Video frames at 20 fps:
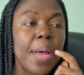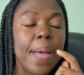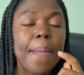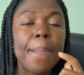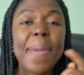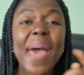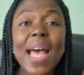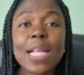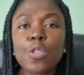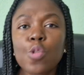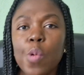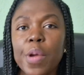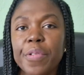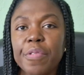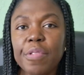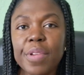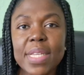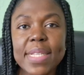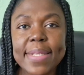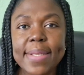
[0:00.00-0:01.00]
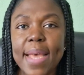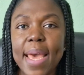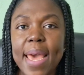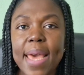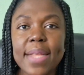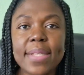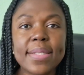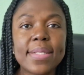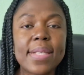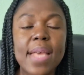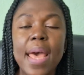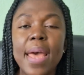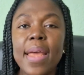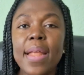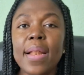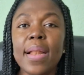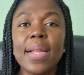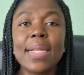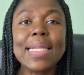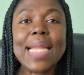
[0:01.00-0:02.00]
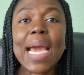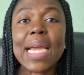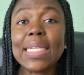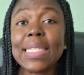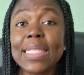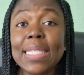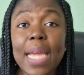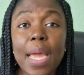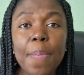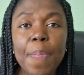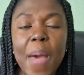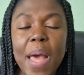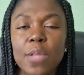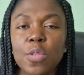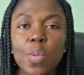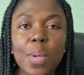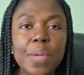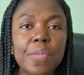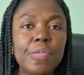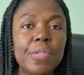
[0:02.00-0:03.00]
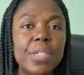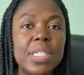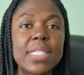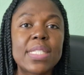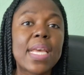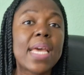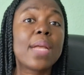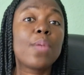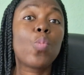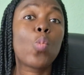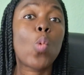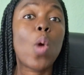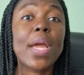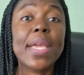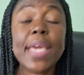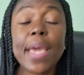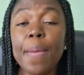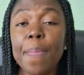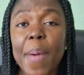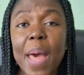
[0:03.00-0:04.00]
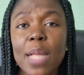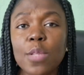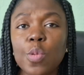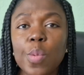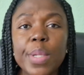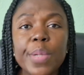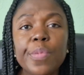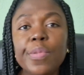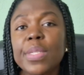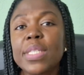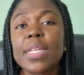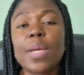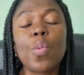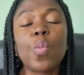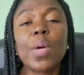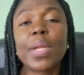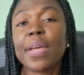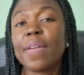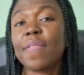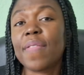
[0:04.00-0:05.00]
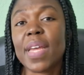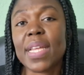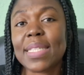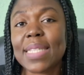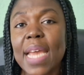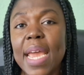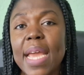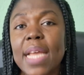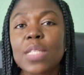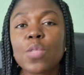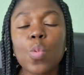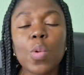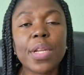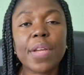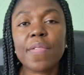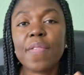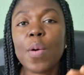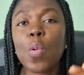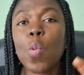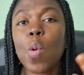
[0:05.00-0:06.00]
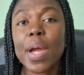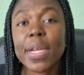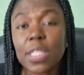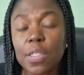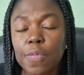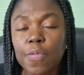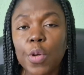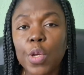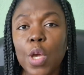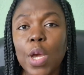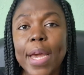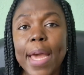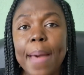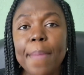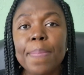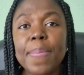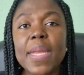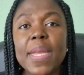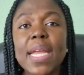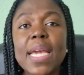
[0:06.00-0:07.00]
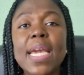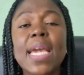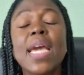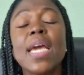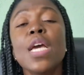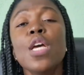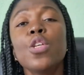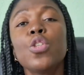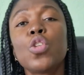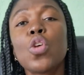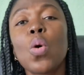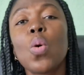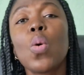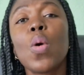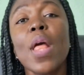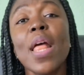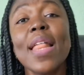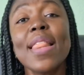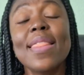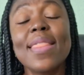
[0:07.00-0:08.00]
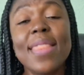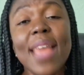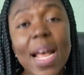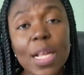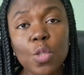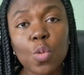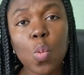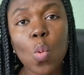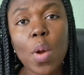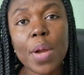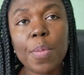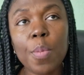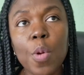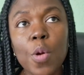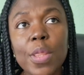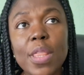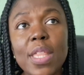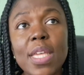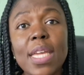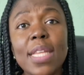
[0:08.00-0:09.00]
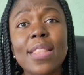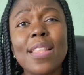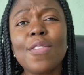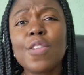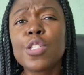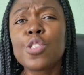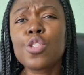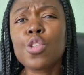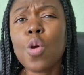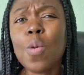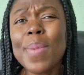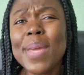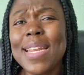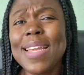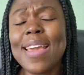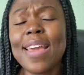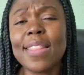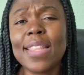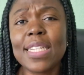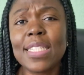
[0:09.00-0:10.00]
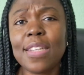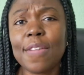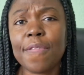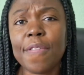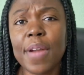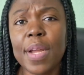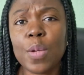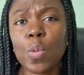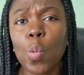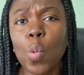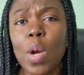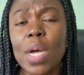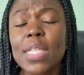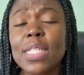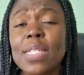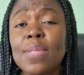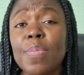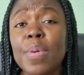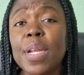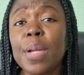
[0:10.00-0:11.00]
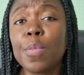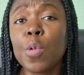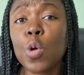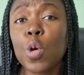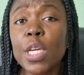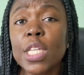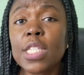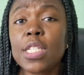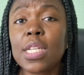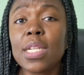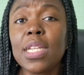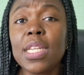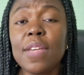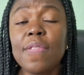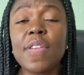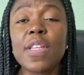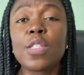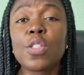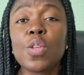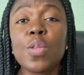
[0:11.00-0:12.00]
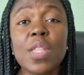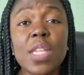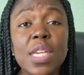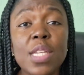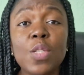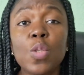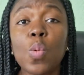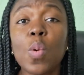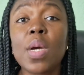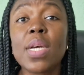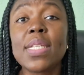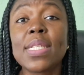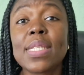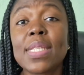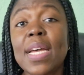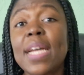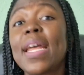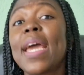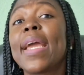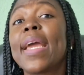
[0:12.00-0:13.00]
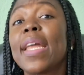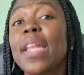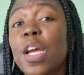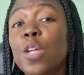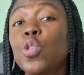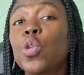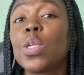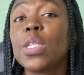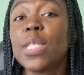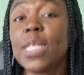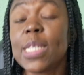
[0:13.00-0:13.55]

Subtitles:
password resets and 90-day password reset, 1-year password reset, whatever it takes, whatever works for your company. So that's one more thing. There are so many other different ones, but I'm going to leave it to these ones that I can actually